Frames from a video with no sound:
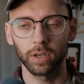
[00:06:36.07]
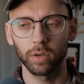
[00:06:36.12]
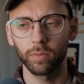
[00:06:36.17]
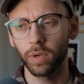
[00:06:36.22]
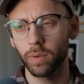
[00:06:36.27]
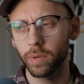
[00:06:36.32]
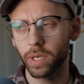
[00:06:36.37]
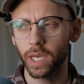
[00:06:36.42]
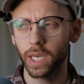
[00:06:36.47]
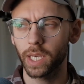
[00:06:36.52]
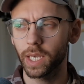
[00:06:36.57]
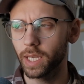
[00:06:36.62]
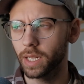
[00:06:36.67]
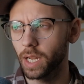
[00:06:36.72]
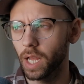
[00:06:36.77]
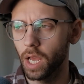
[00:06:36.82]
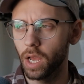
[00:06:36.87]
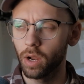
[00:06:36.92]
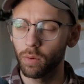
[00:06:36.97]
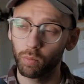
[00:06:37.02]
or maybe I get
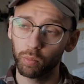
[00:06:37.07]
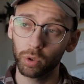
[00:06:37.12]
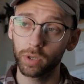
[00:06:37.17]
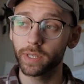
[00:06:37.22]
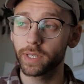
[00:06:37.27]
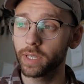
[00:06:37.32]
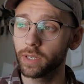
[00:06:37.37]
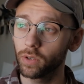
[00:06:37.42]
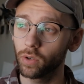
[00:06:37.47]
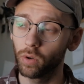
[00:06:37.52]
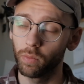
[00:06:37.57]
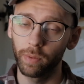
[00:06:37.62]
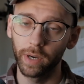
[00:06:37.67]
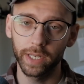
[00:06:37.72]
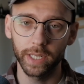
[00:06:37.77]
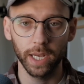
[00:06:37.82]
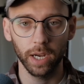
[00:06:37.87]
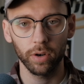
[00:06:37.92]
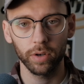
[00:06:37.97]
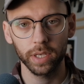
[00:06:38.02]
Brazil by
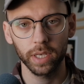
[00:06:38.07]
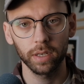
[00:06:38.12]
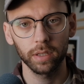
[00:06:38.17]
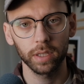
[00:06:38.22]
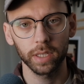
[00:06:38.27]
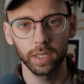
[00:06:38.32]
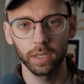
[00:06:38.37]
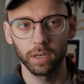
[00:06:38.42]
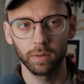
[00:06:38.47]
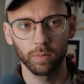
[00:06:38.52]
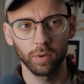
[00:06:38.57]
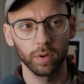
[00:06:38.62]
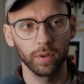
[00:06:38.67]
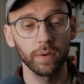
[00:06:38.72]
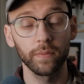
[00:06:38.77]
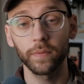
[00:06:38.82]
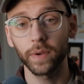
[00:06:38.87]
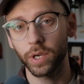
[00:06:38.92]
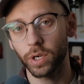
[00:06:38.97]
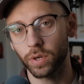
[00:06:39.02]
Terry Gilliam, or The
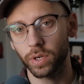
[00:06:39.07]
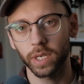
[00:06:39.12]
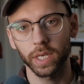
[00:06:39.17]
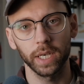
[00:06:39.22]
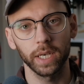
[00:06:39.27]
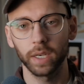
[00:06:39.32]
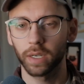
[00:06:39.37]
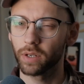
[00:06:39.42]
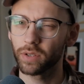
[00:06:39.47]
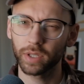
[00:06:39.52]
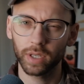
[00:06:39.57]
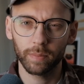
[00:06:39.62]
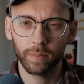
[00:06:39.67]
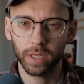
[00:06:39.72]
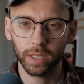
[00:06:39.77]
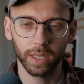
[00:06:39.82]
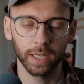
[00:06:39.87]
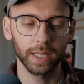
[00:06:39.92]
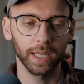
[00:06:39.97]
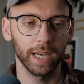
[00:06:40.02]
Fisher King, or
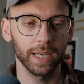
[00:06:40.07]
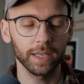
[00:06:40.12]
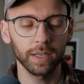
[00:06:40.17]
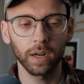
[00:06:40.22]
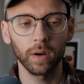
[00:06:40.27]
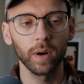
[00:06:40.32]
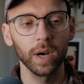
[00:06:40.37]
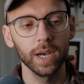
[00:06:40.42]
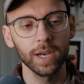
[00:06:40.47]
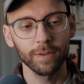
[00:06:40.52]
something like that.